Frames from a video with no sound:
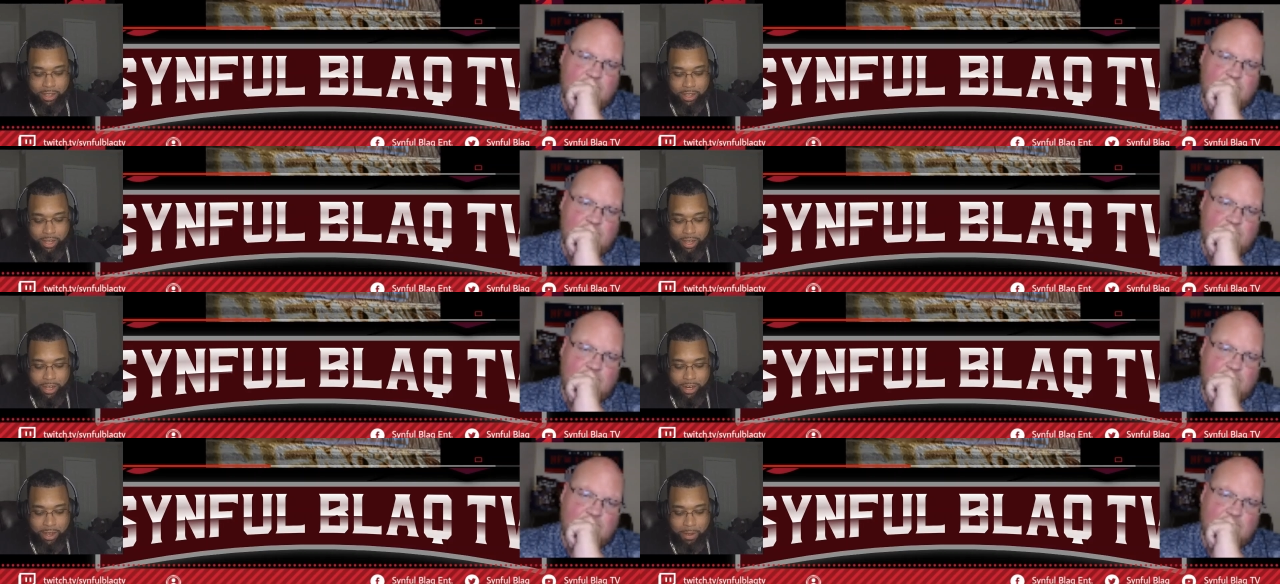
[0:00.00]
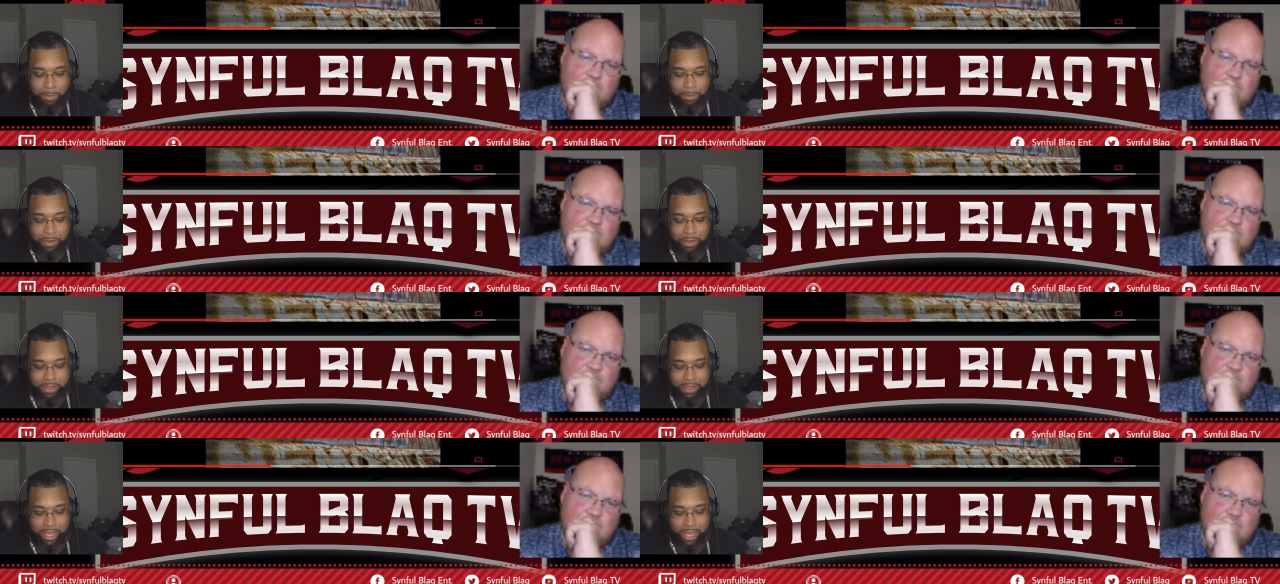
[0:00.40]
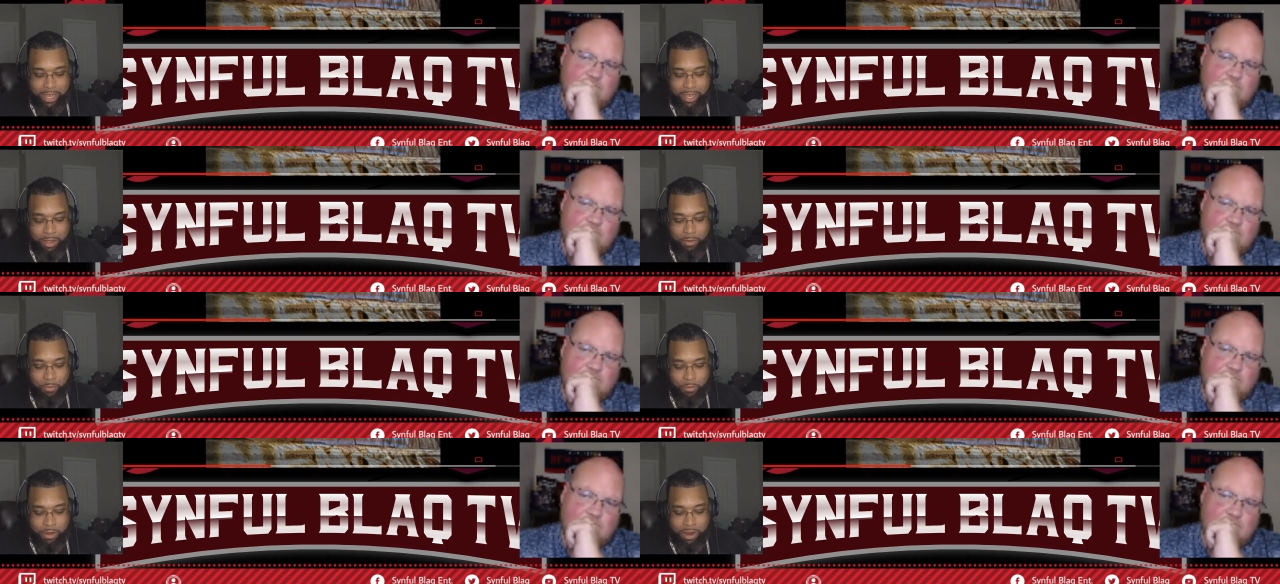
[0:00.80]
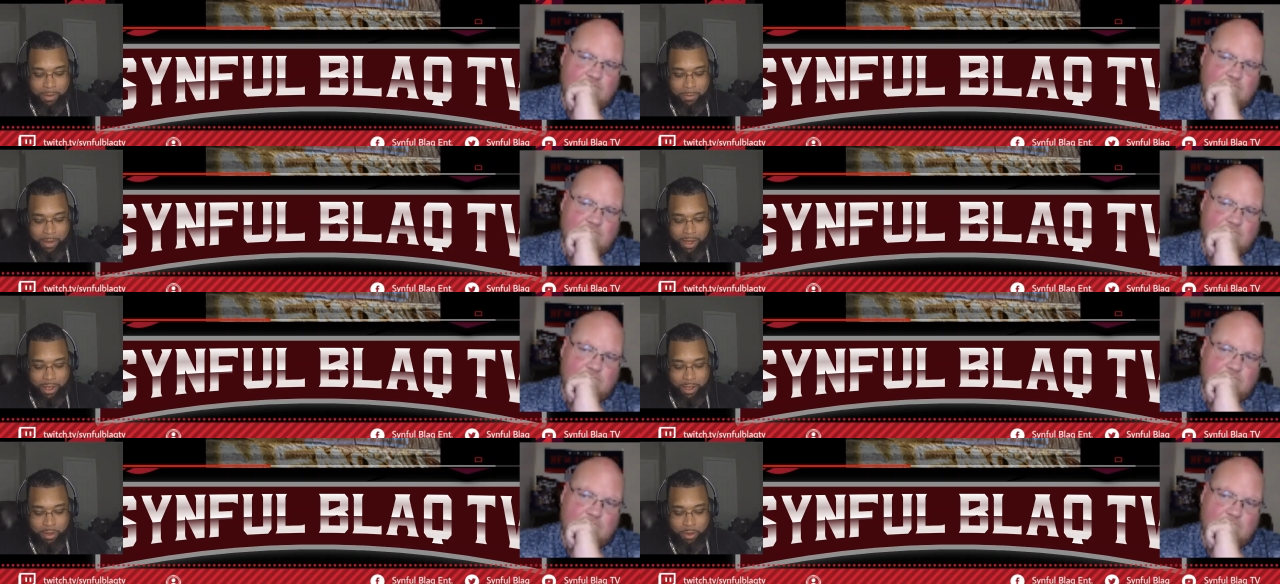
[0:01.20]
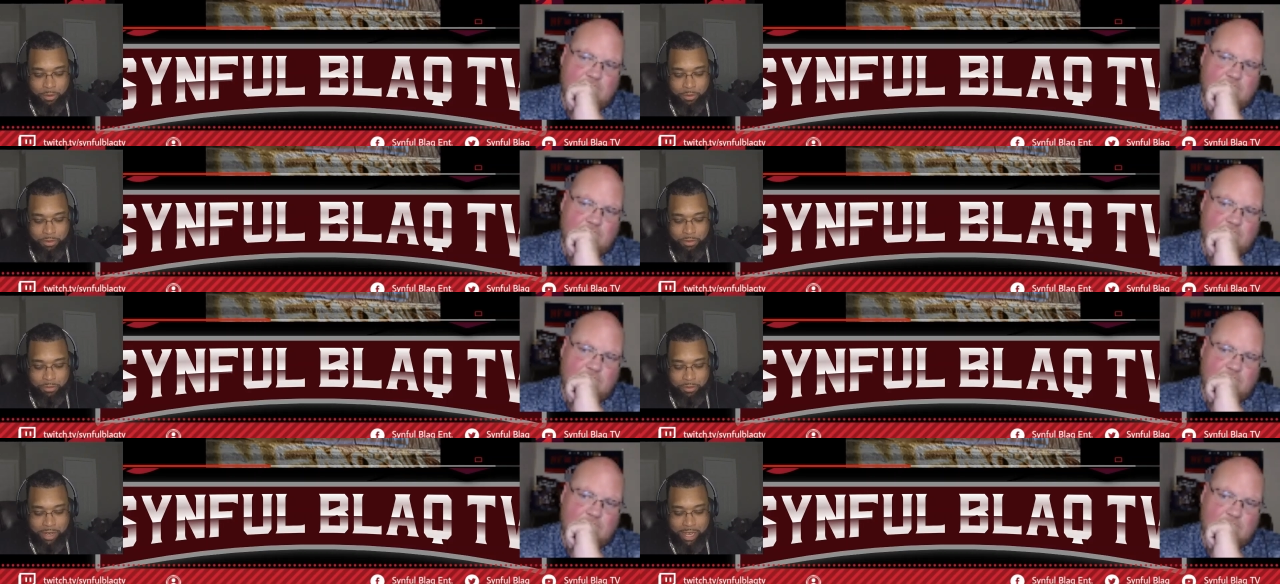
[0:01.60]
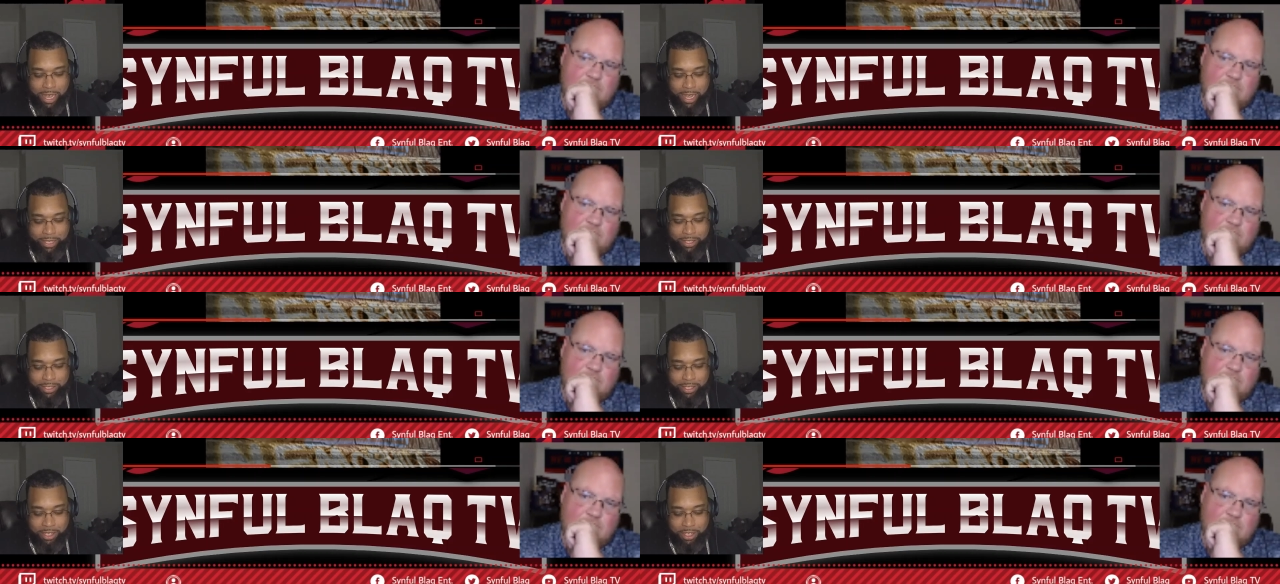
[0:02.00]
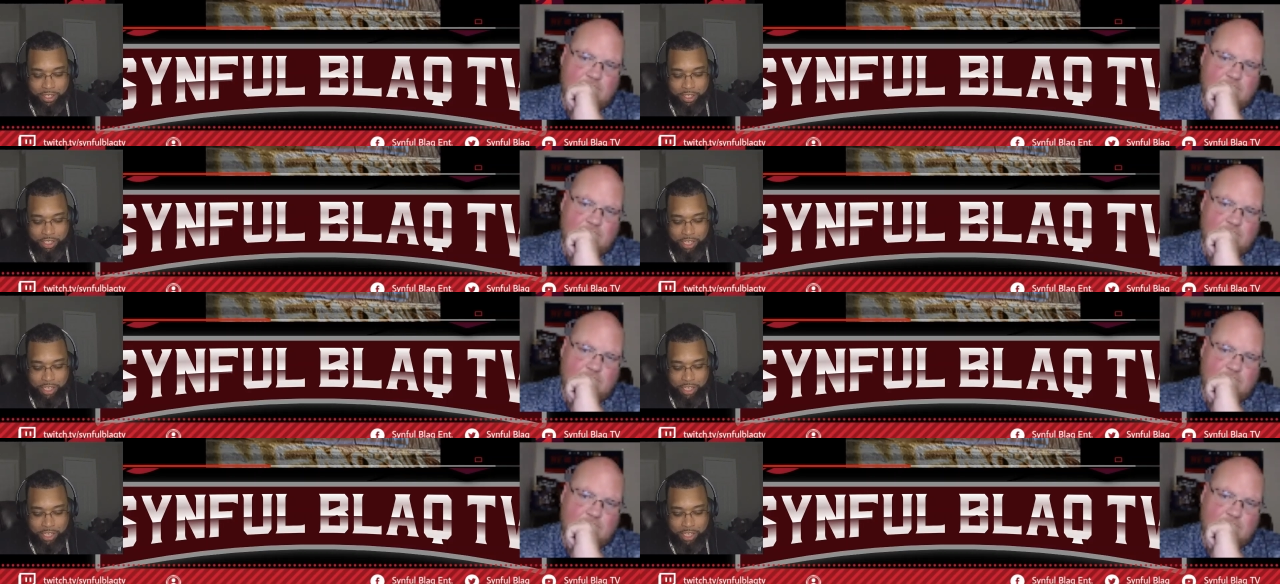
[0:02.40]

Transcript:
Speaker 1: "Looking up and thinking, what am I gonna do next?